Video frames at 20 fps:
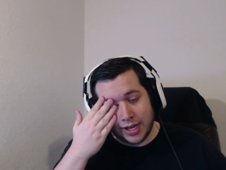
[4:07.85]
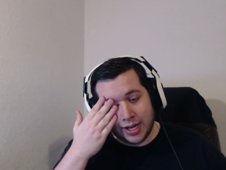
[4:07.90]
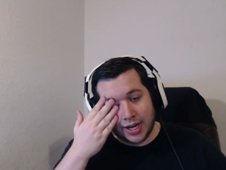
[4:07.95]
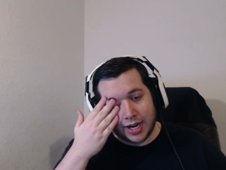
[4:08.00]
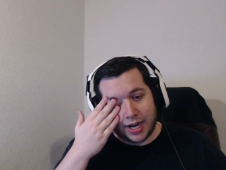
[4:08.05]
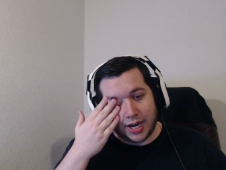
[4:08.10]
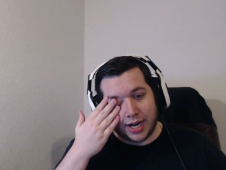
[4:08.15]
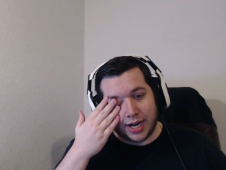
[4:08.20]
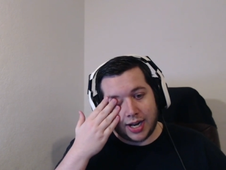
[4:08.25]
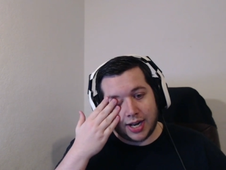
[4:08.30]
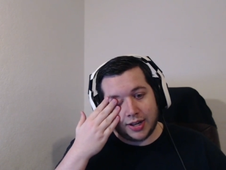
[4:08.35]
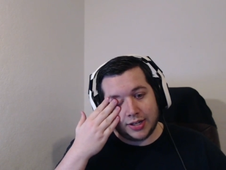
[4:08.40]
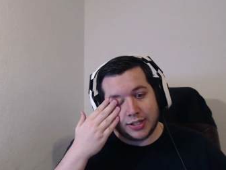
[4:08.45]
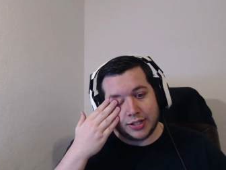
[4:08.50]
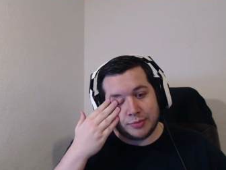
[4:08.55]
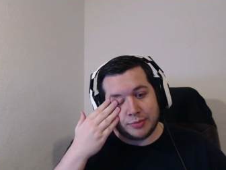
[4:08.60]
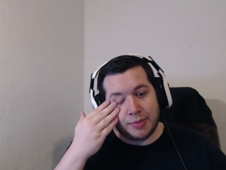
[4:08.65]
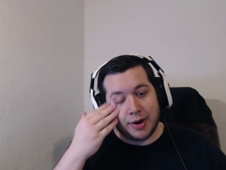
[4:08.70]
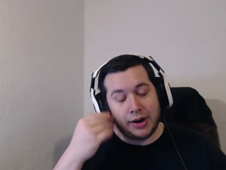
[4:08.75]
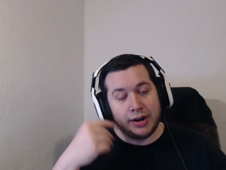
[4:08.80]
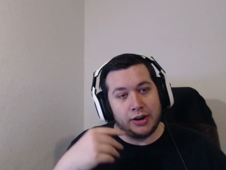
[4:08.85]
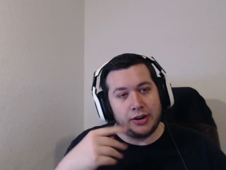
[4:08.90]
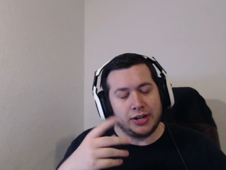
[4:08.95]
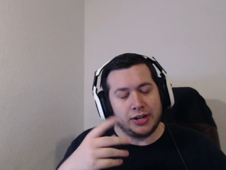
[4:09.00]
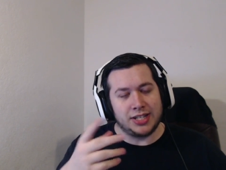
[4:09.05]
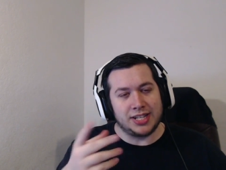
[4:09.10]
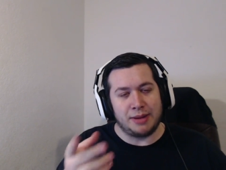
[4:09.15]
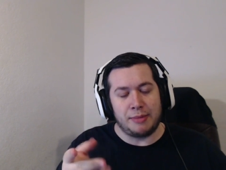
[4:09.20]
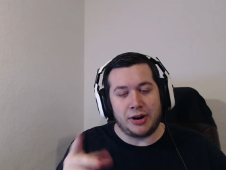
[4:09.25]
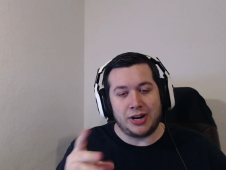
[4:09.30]
Uh, he's married. he's
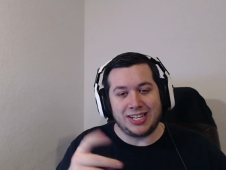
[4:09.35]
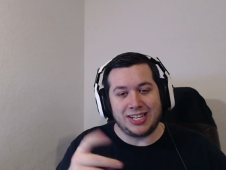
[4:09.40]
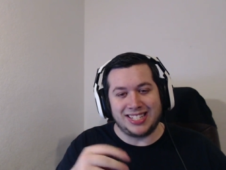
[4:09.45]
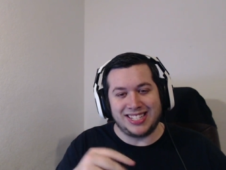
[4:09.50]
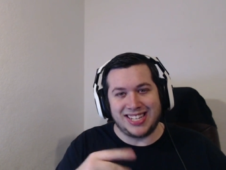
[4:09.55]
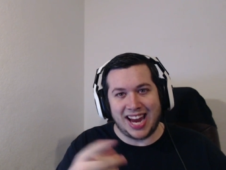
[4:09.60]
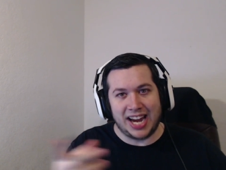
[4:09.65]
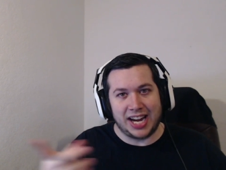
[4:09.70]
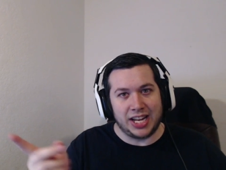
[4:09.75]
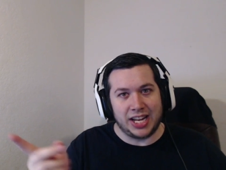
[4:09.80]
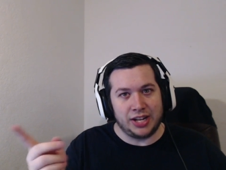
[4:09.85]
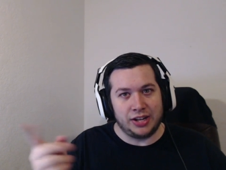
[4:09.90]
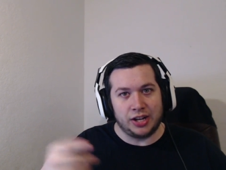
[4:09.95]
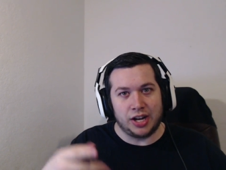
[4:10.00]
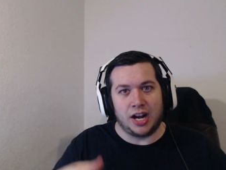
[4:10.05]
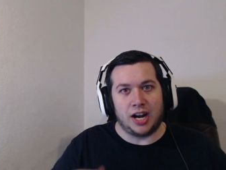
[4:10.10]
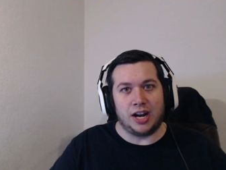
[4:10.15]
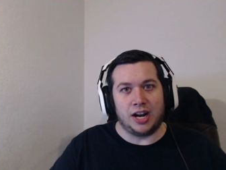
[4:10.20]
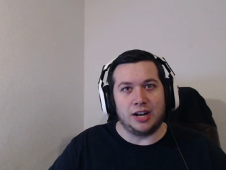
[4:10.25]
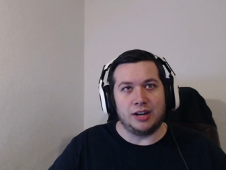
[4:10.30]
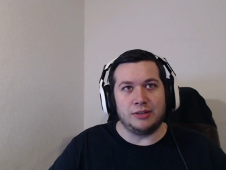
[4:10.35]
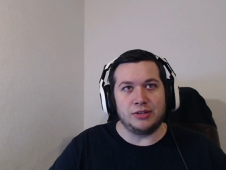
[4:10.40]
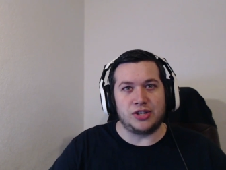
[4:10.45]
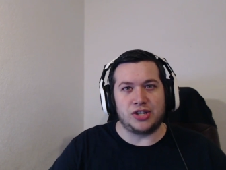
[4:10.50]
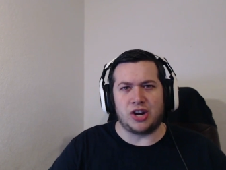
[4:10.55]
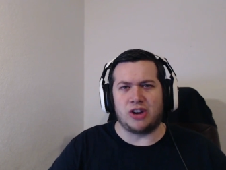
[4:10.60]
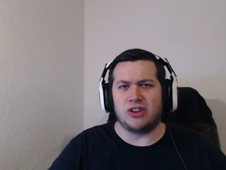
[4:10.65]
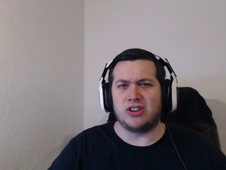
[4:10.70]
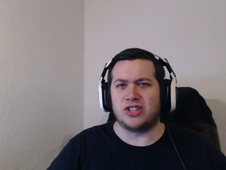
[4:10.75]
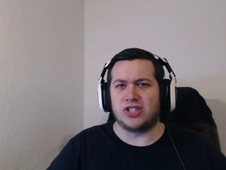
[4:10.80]
not married. He's dating uh,
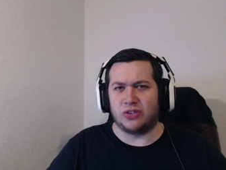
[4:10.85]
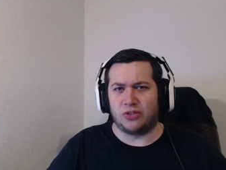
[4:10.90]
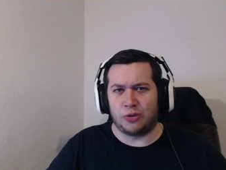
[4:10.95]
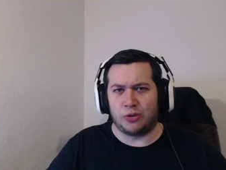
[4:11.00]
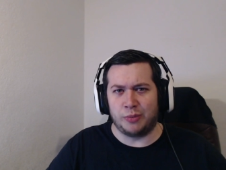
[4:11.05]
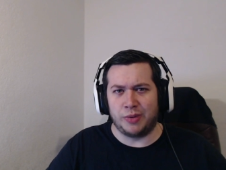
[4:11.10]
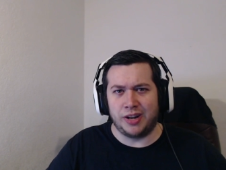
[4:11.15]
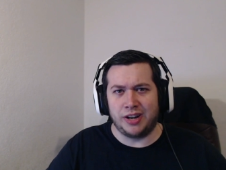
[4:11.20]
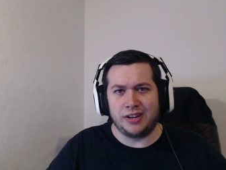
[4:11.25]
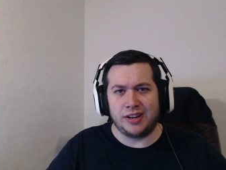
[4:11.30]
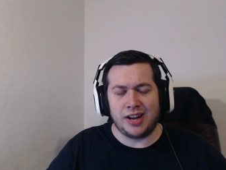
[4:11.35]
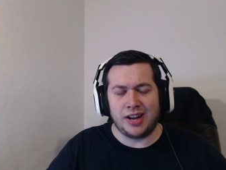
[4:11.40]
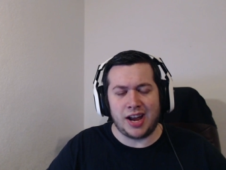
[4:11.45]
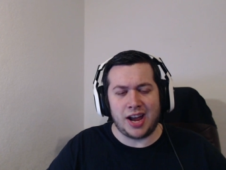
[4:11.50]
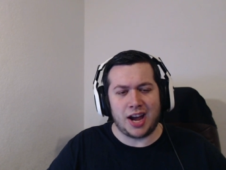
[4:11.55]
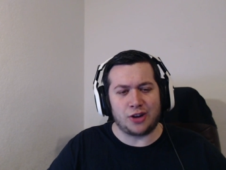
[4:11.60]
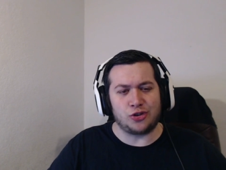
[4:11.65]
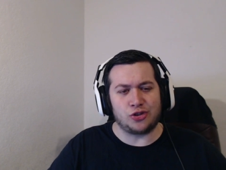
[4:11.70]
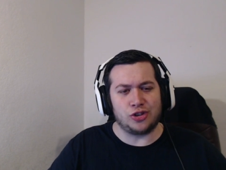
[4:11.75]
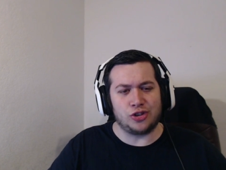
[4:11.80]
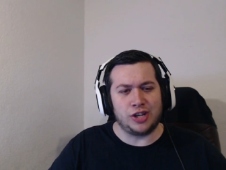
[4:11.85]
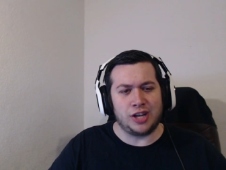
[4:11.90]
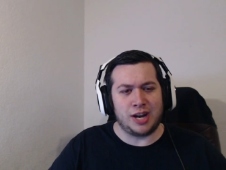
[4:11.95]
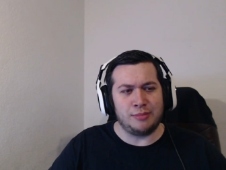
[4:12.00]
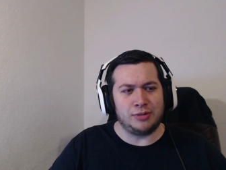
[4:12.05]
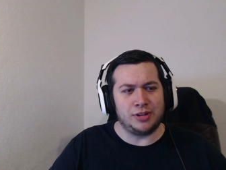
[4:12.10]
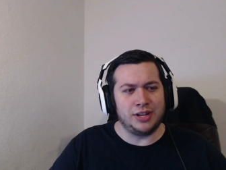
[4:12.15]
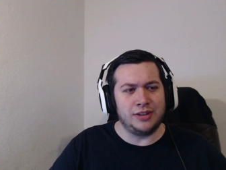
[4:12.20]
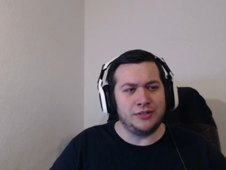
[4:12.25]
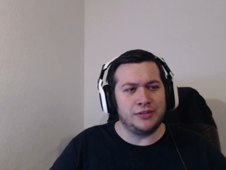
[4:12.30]
Sarah Silverman, actually, I
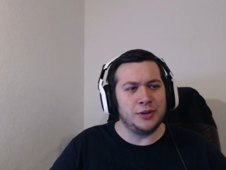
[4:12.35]
believe.